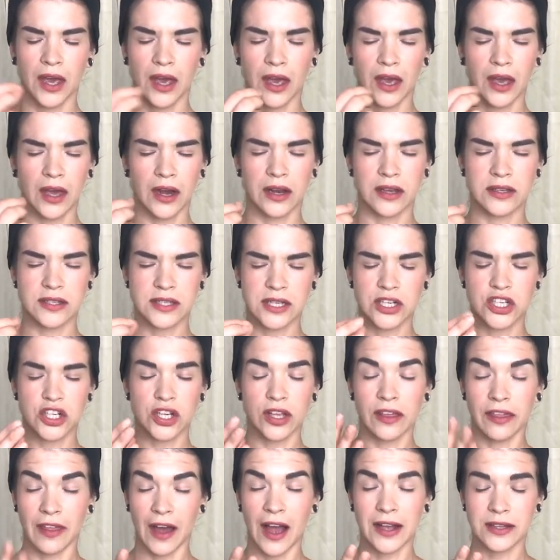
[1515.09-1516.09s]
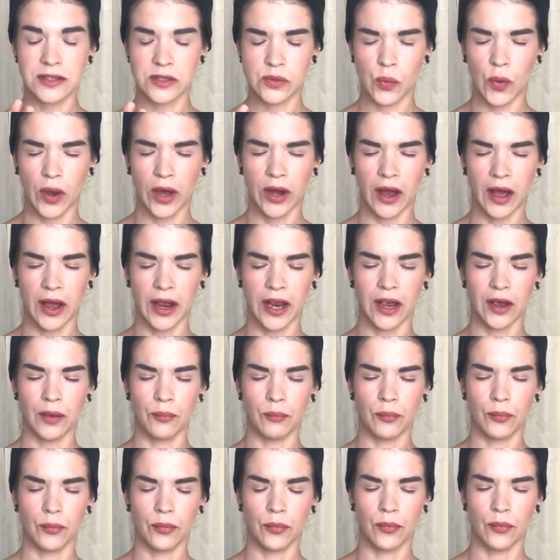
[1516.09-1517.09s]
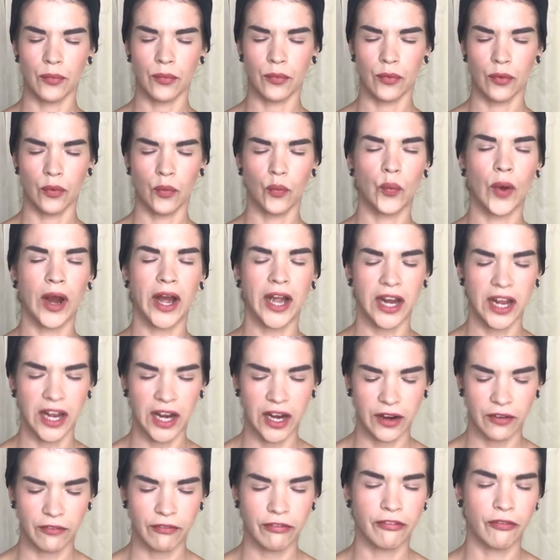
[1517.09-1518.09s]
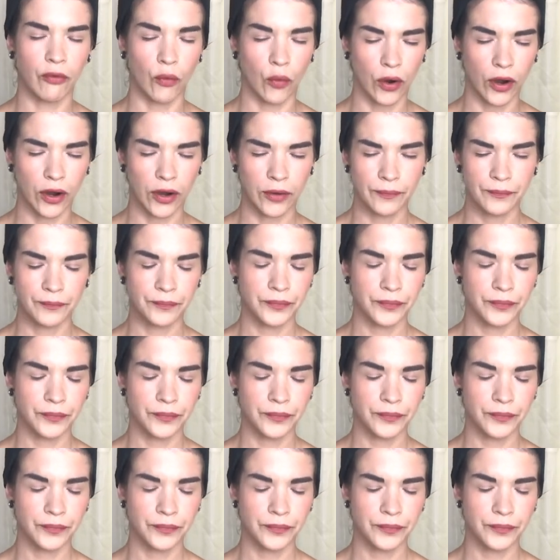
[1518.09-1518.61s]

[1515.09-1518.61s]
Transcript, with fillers: And essentially that's what I am waiting for.